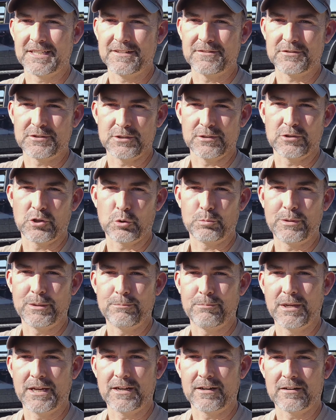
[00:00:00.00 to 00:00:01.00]
gives you a little
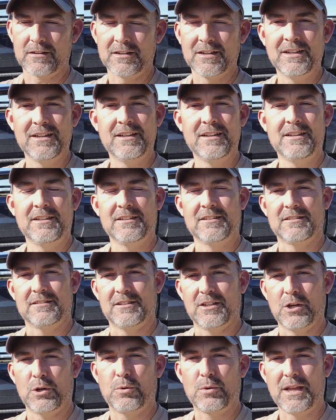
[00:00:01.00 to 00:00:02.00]
bit better
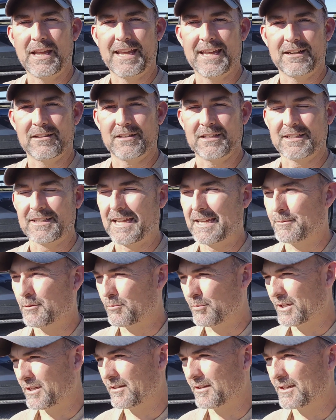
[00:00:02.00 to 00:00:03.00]
load handling
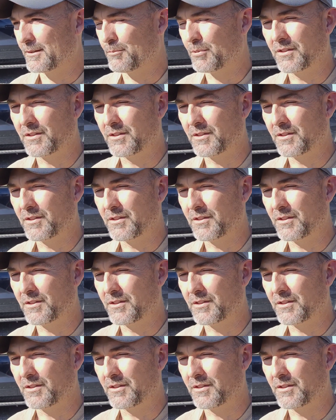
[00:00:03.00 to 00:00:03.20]
capability.